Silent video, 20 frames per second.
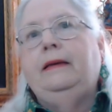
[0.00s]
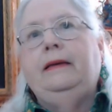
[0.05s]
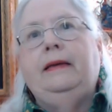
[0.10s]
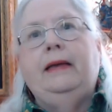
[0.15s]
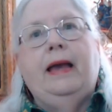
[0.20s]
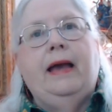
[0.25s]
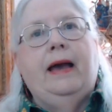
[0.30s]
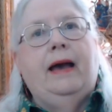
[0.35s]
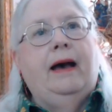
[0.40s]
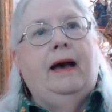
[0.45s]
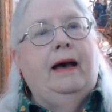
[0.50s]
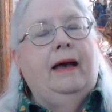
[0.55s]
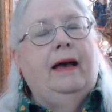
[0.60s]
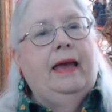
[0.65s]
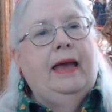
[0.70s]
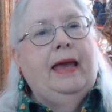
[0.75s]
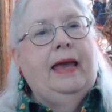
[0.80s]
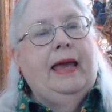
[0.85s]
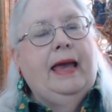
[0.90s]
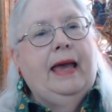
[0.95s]
Yeah,
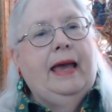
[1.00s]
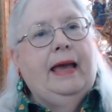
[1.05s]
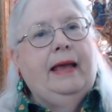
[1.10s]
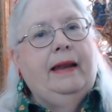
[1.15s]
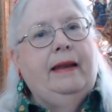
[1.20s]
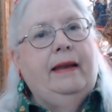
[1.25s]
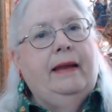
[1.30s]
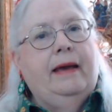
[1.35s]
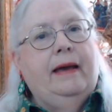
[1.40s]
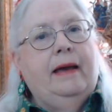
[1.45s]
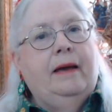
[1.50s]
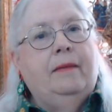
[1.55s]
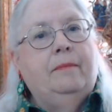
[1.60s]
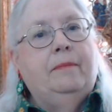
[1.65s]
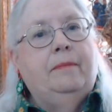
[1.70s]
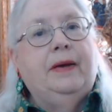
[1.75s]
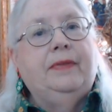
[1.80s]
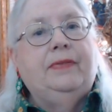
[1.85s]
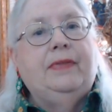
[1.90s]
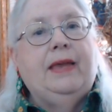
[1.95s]
and
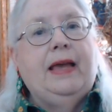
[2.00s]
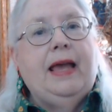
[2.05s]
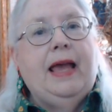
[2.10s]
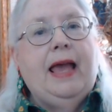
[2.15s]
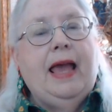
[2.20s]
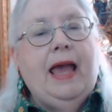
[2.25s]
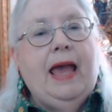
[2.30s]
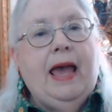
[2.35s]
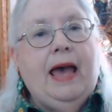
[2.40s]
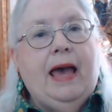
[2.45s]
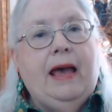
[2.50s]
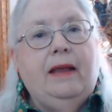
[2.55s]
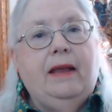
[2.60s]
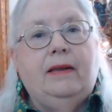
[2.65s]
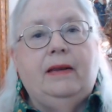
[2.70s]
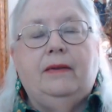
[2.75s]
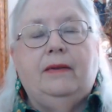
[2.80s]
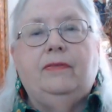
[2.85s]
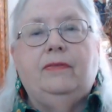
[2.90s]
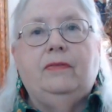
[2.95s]
but they had,
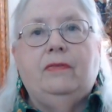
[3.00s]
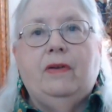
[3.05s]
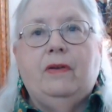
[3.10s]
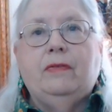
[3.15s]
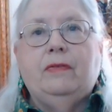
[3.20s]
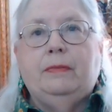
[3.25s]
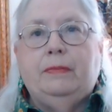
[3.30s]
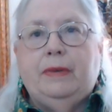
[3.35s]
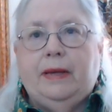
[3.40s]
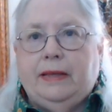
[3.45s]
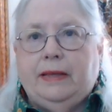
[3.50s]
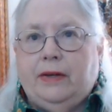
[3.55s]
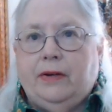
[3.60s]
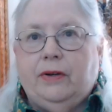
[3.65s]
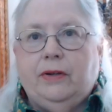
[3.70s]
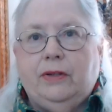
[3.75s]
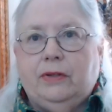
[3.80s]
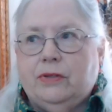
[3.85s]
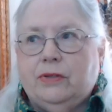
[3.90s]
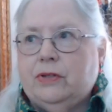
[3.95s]
and if you've ever been
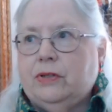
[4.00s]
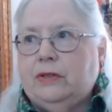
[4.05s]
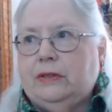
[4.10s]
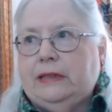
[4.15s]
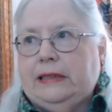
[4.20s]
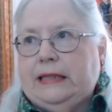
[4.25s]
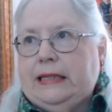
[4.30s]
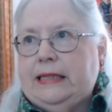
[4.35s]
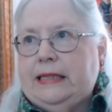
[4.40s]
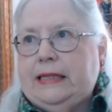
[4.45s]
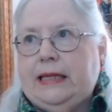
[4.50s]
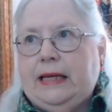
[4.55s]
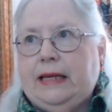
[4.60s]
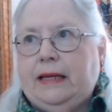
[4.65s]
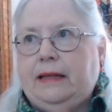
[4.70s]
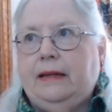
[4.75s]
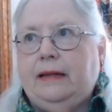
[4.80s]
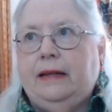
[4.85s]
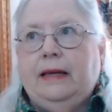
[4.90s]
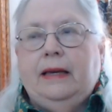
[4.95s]
there, you'll certainly see
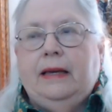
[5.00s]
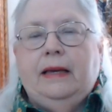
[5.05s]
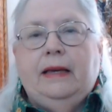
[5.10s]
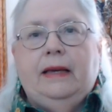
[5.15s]
it.